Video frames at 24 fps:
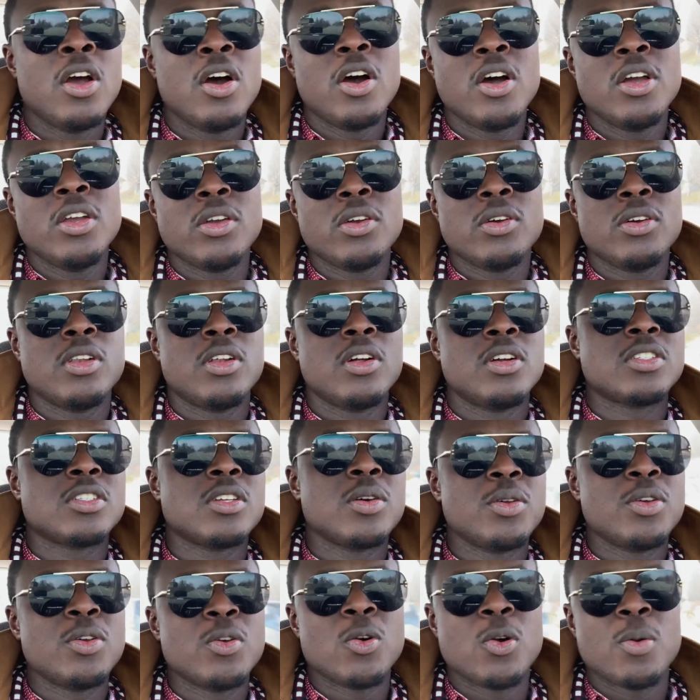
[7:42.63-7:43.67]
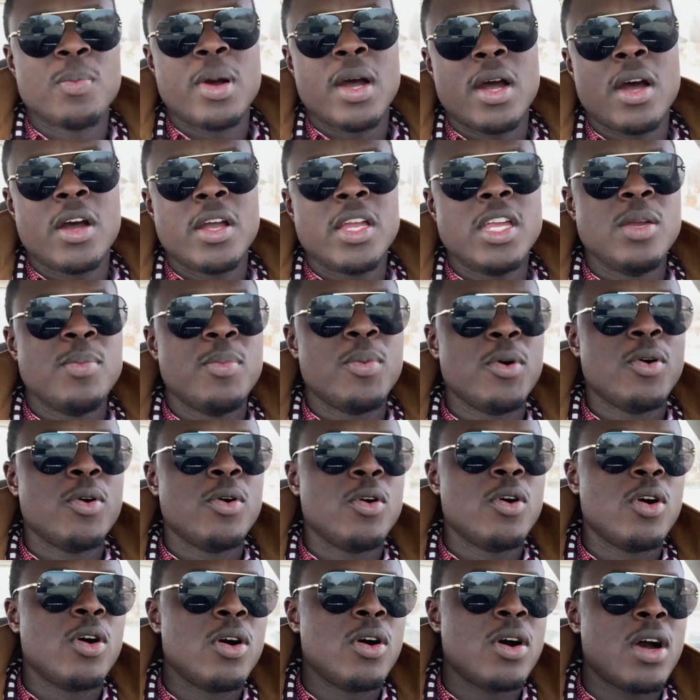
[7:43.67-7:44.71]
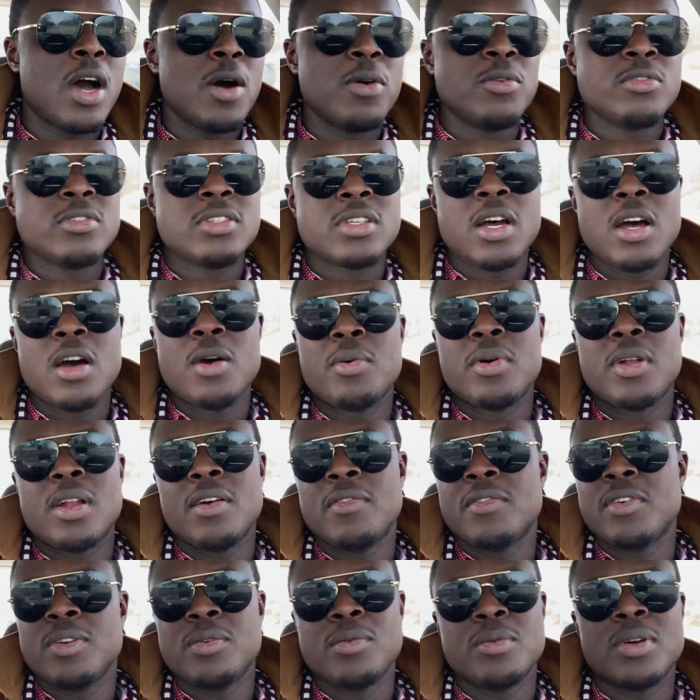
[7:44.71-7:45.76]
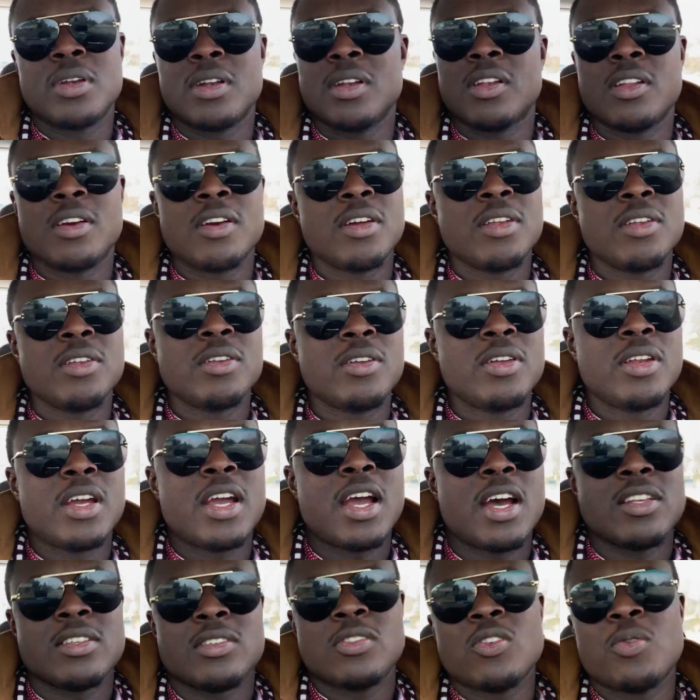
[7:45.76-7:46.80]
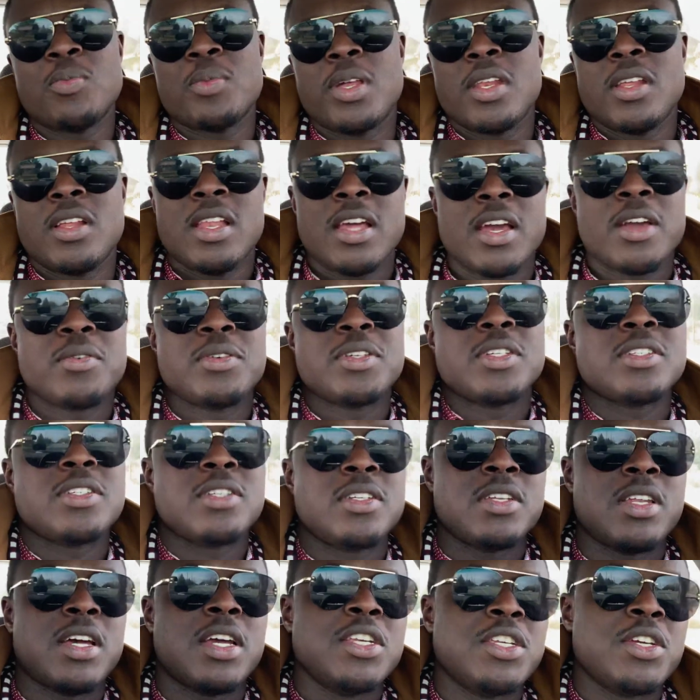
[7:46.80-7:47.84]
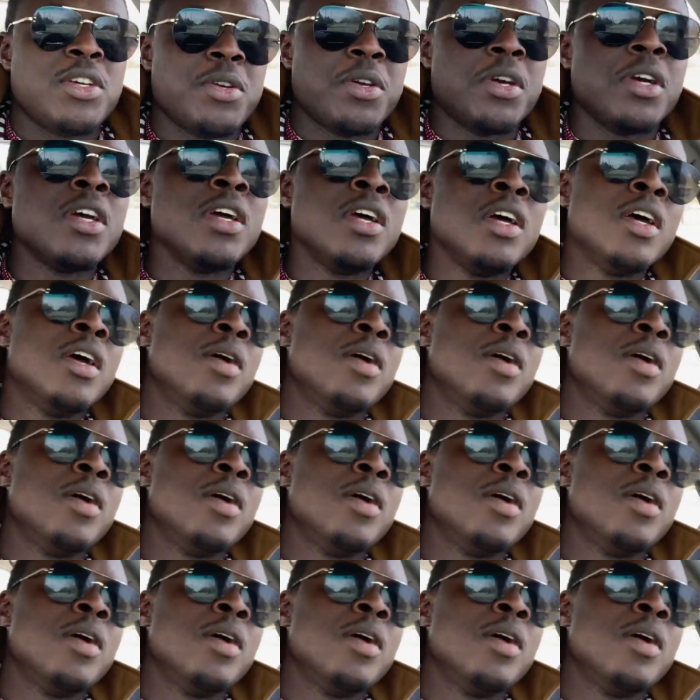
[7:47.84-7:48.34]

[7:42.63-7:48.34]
Or you can learn some Yoruba, Igbo, or Hausa, whatever you want to learn. They got so many languages in Nigeria.